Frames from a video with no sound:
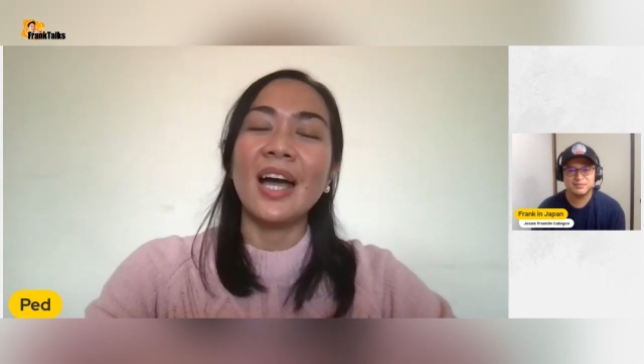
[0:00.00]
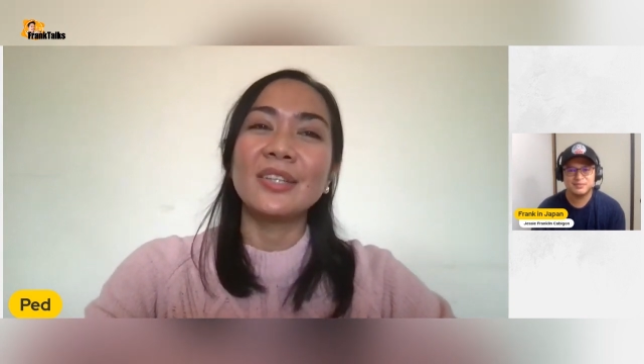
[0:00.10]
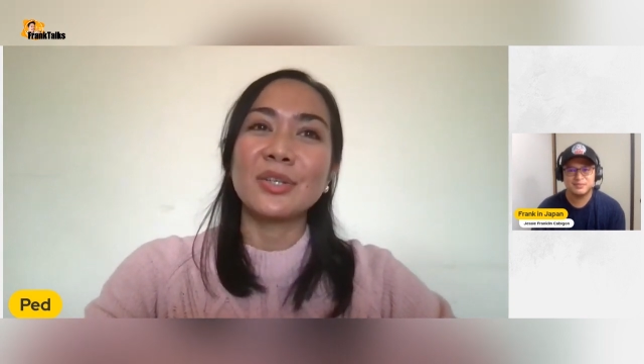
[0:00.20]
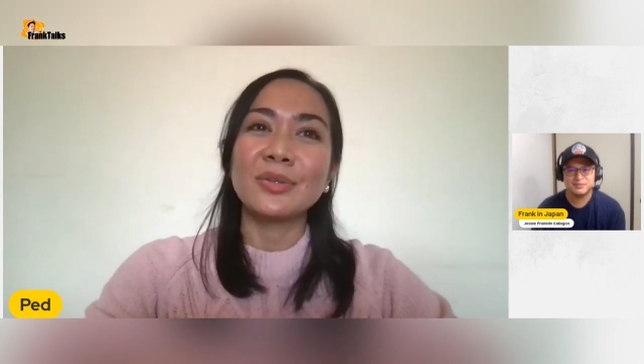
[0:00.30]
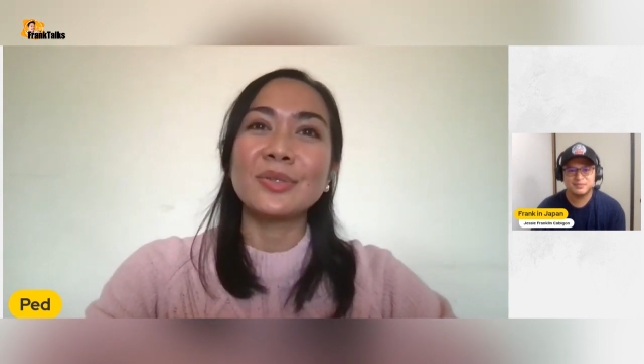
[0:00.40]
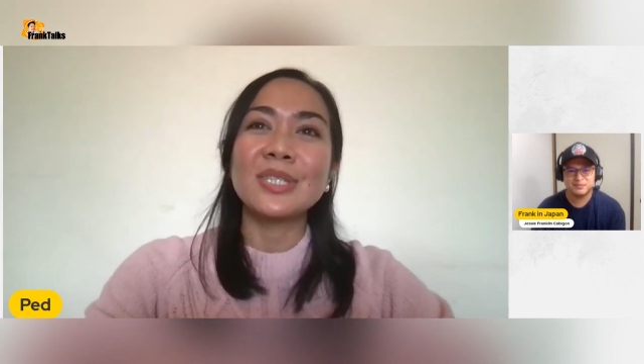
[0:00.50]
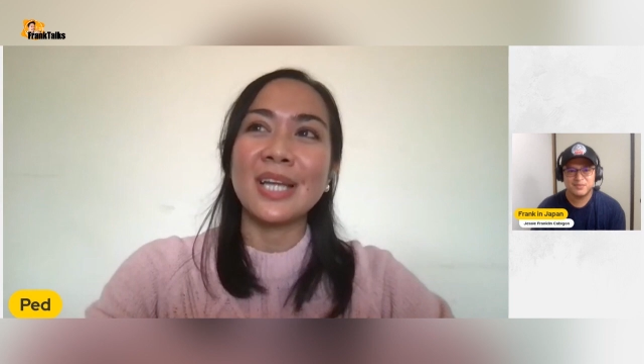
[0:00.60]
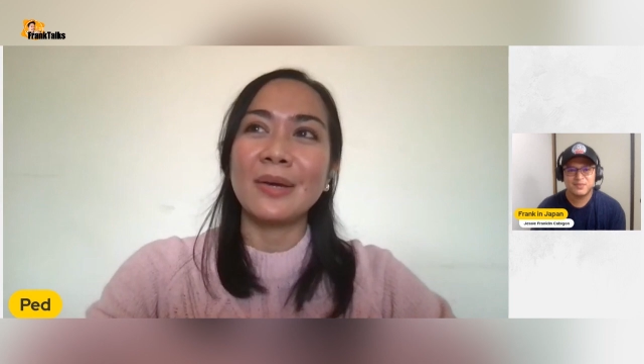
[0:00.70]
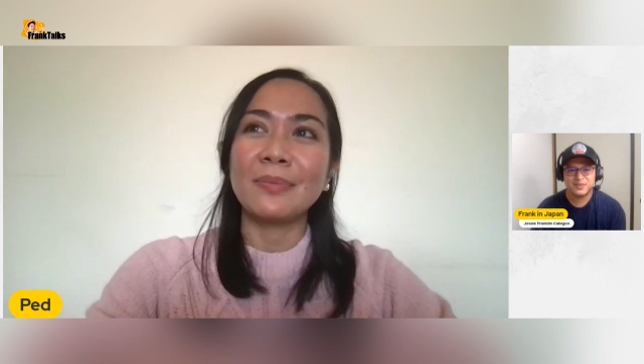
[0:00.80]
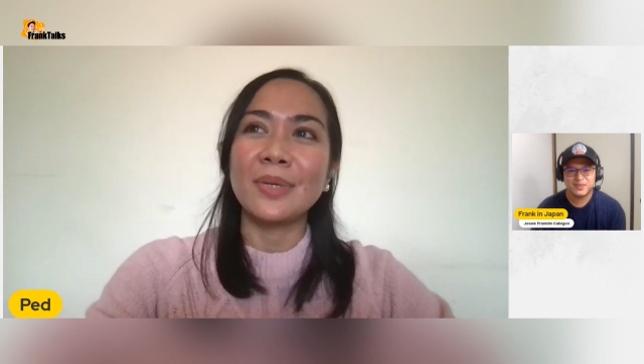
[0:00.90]
I chose
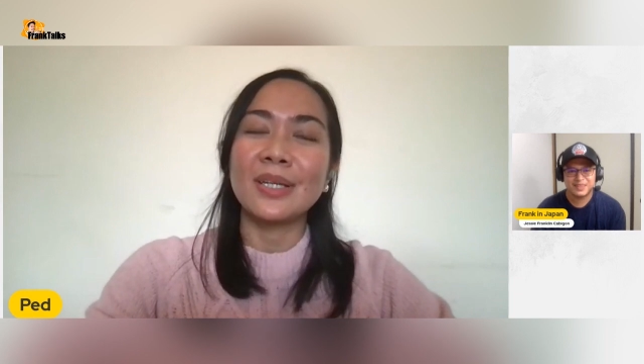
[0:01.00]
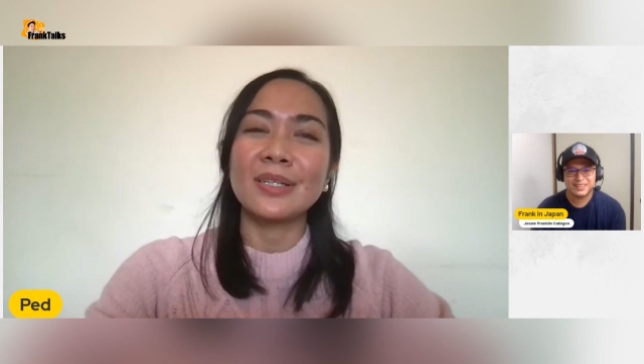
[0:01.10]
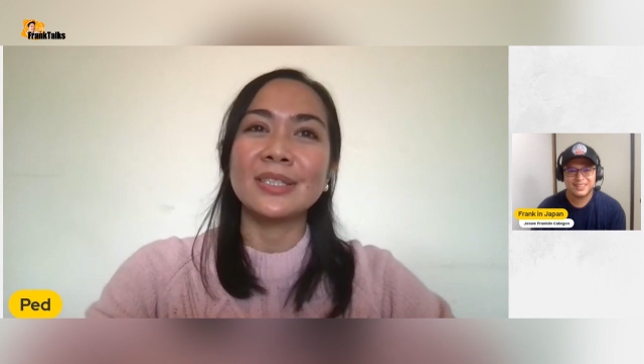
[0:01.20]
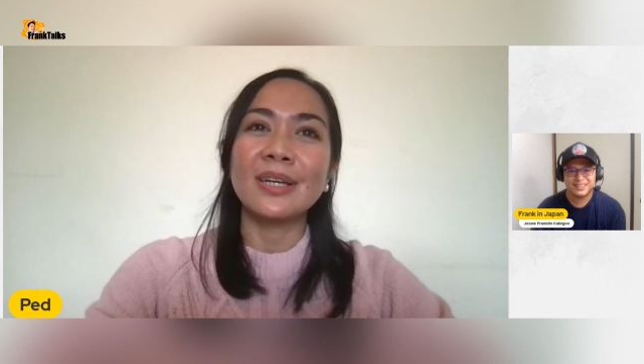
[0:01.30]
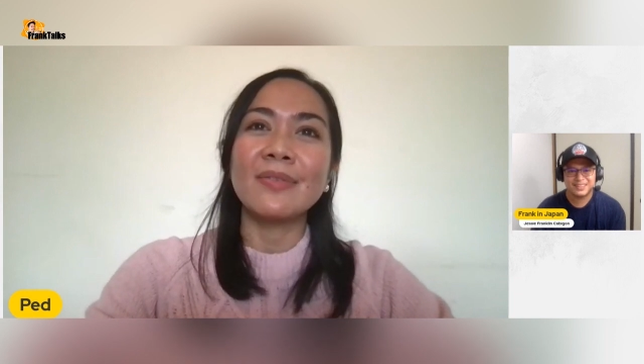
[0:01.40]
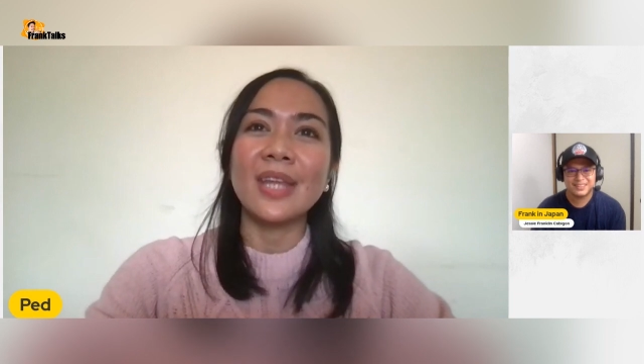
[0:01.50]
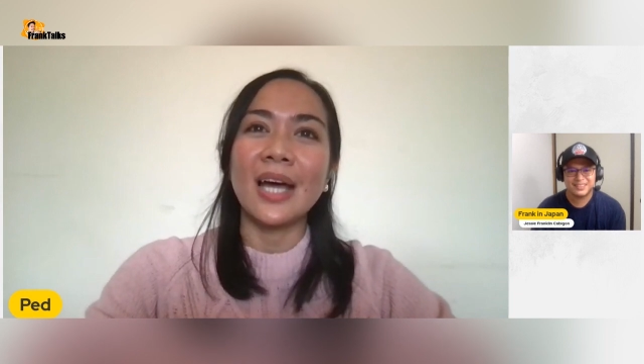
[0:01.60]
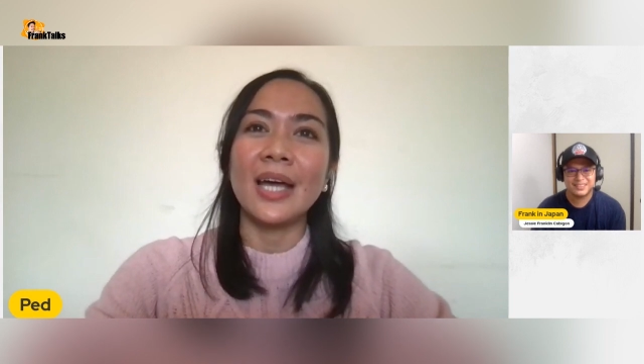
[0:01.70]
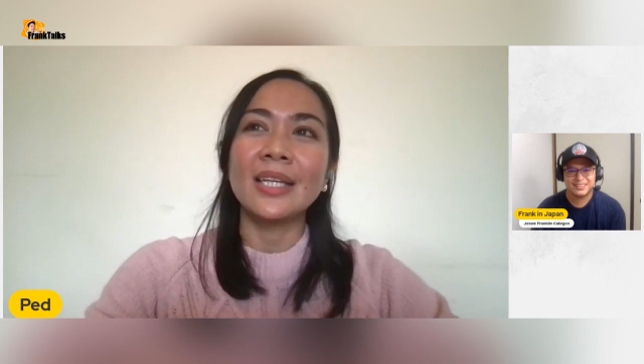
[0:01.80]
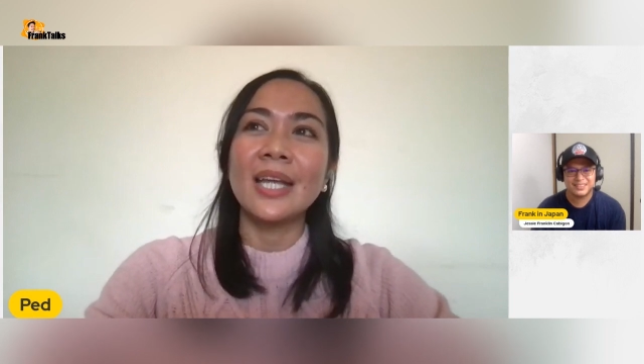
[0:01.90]
that because of
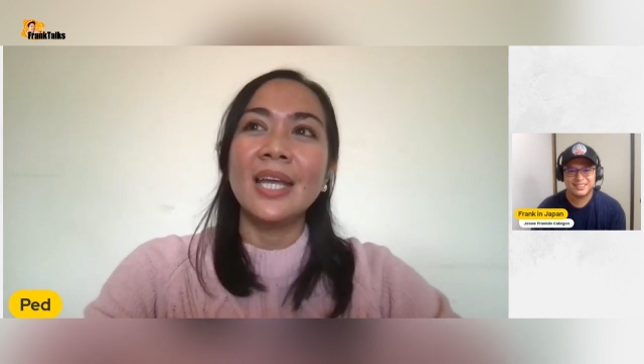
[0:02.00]
that.